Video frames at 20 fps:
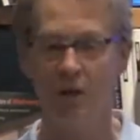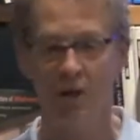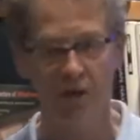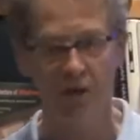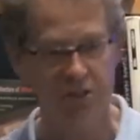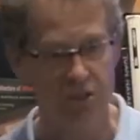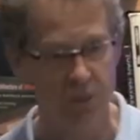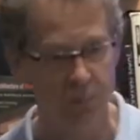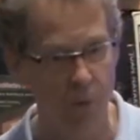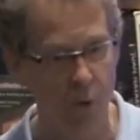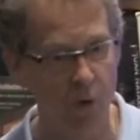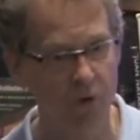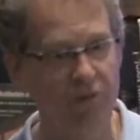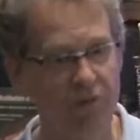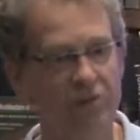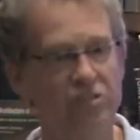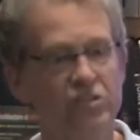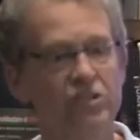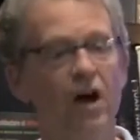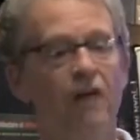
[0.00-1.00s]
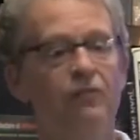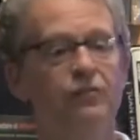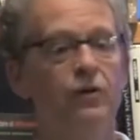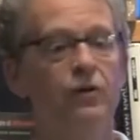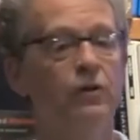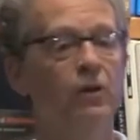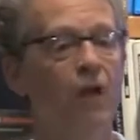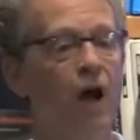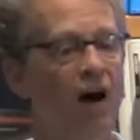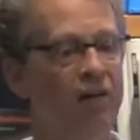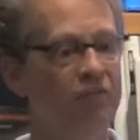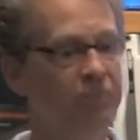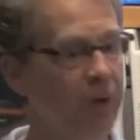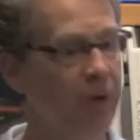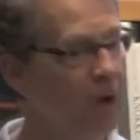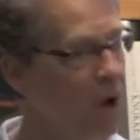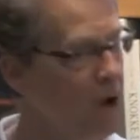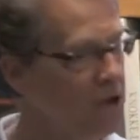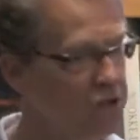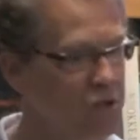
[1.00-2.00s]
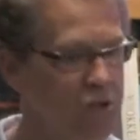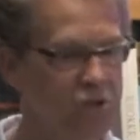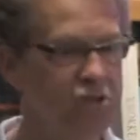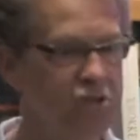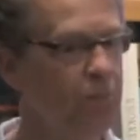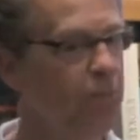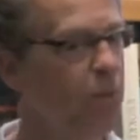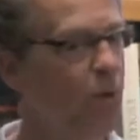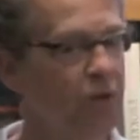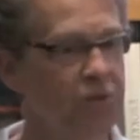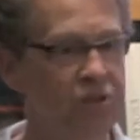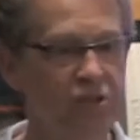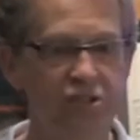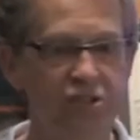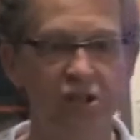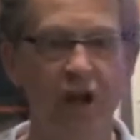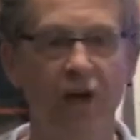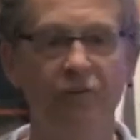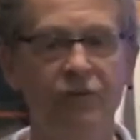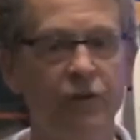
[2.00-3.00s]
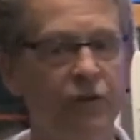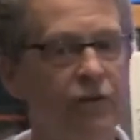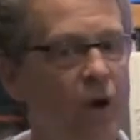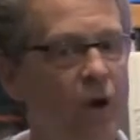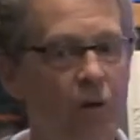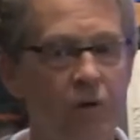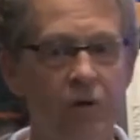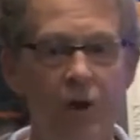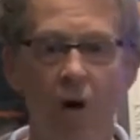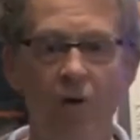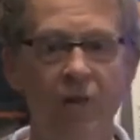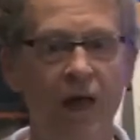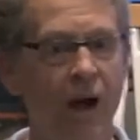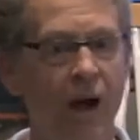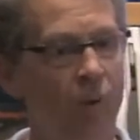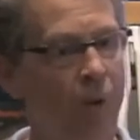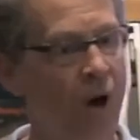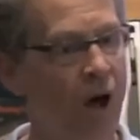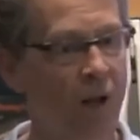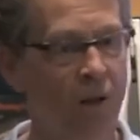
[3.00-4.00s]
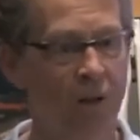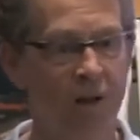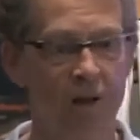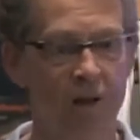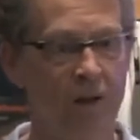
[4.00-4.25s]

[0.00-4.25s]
support the stuff you love, but also support the stuff you don't know that well,